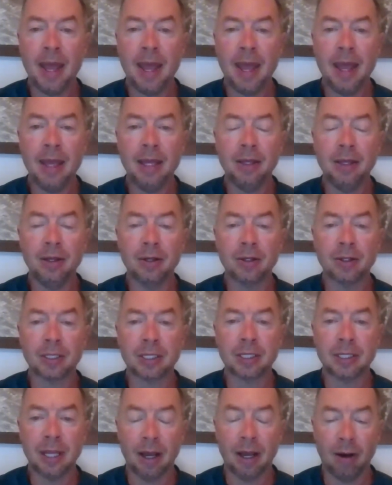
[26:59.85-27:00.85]
pay
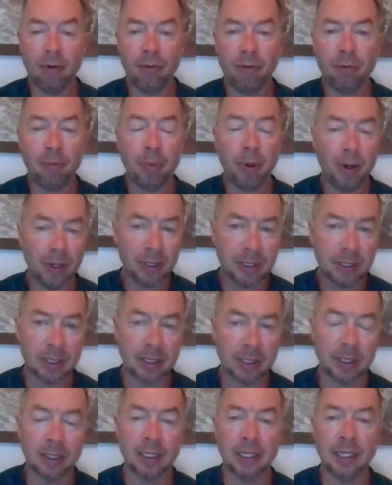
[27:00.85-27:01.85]
yourself
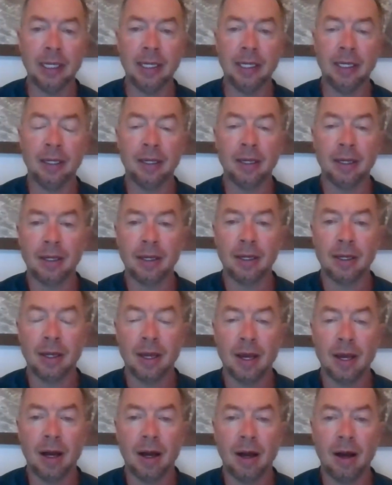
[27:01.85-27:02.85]
personally,
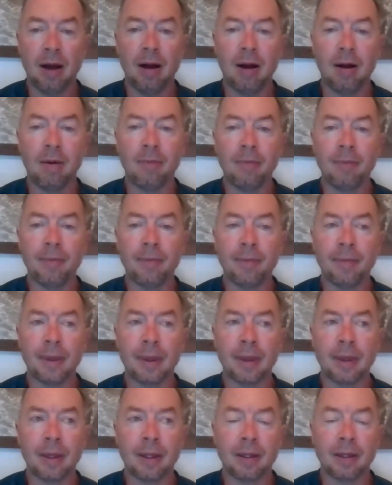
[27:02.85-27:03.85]

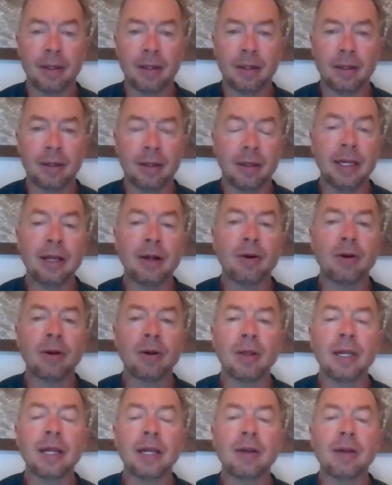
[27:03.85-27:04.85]

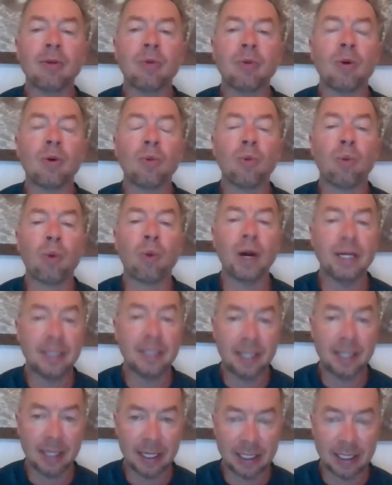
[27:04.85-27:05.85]
like a rent
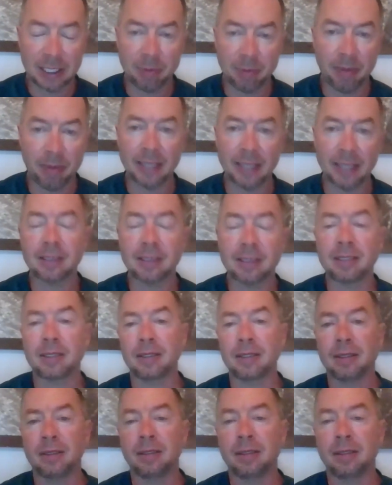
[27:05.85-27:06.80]
expense.